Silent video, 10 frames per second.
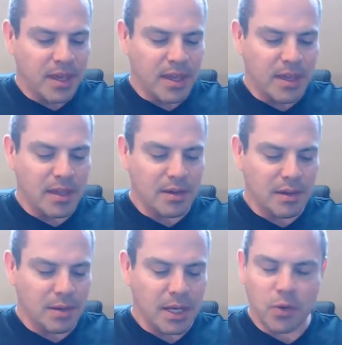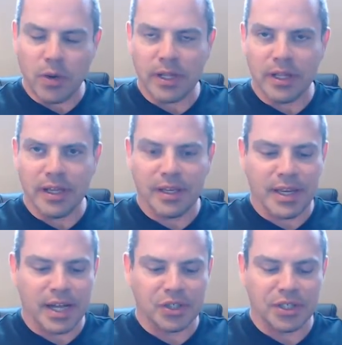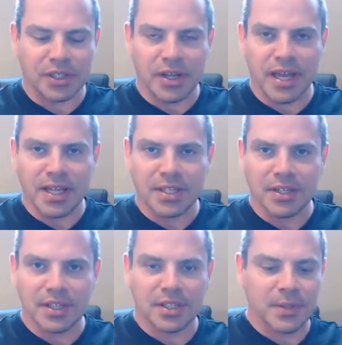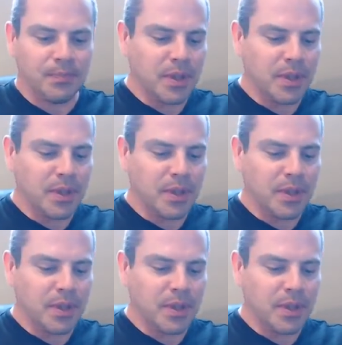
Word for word: and I, I quite like it actually. It kind of has a nice